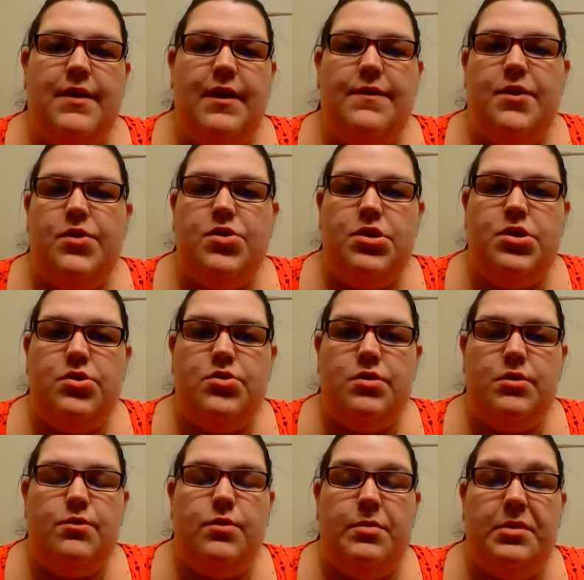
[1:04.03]
that those
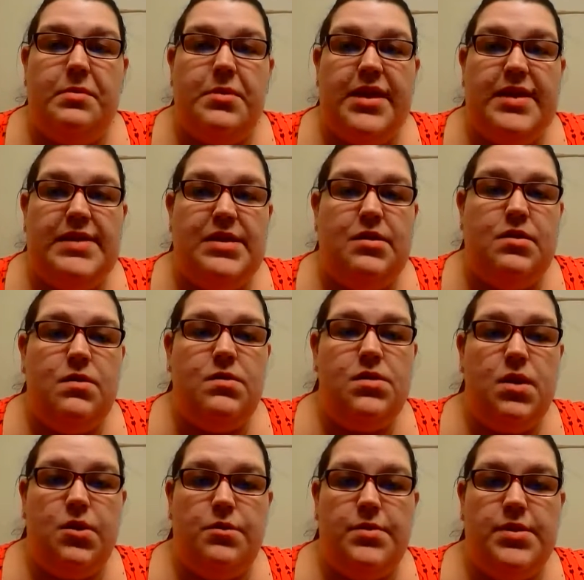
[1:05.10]
children would be placed in those
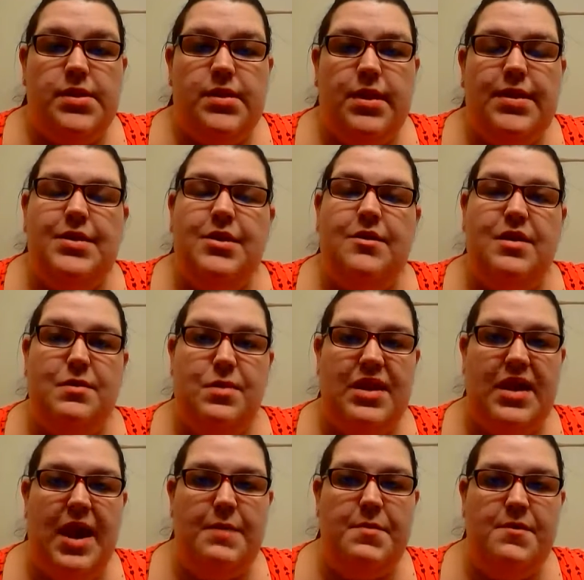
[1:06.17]
homes until they
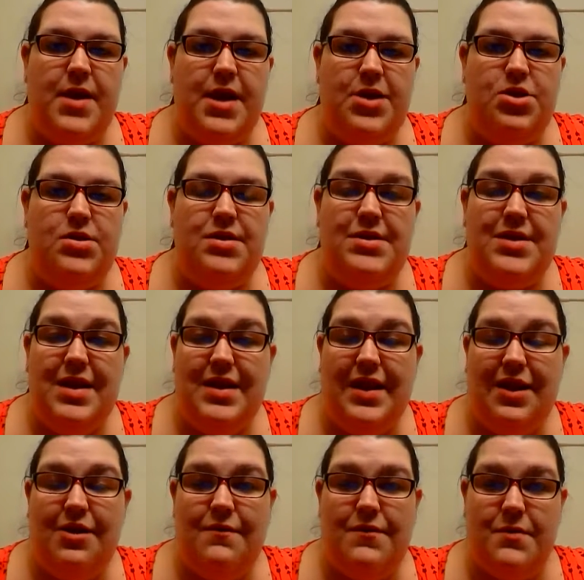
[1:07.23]
became of age to take
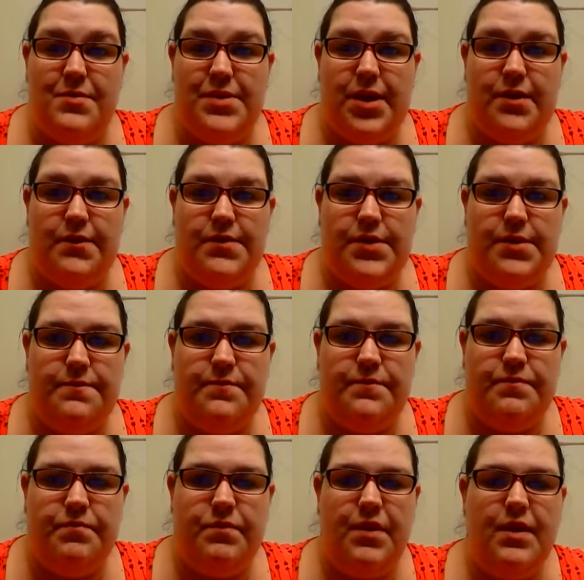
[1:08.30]
care of themselves.
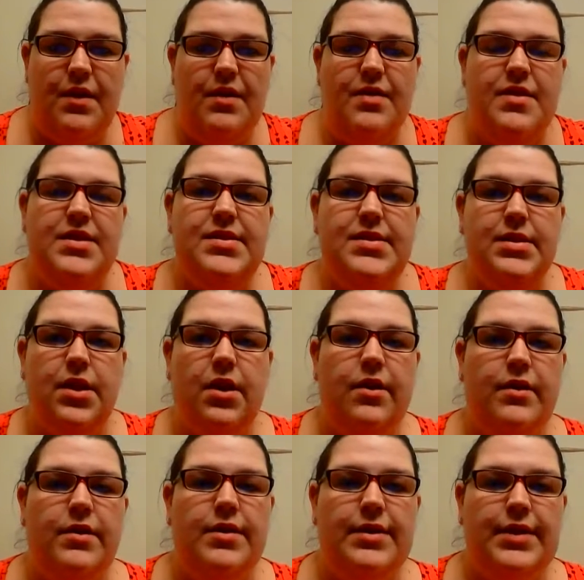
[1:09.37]
This
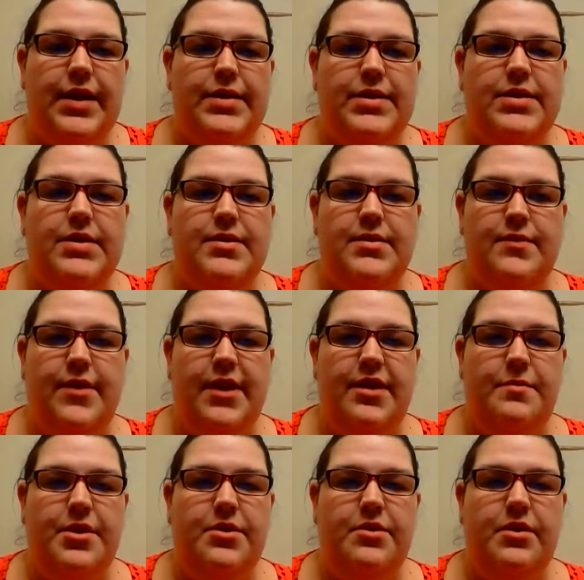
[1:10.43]
law led to the
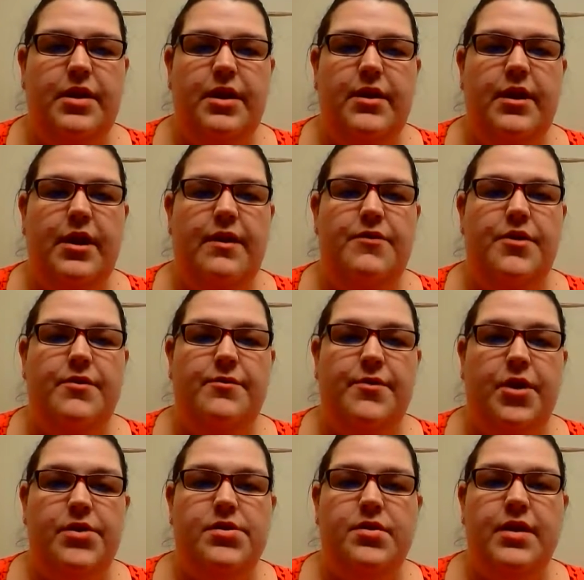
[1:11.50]
development of the
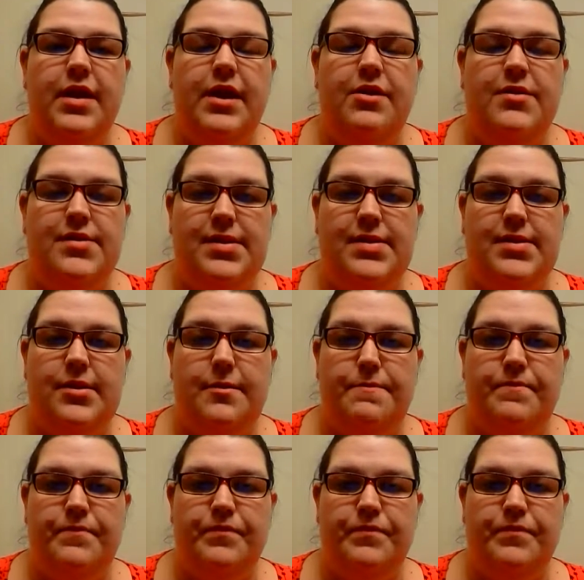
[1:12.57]
foster care system.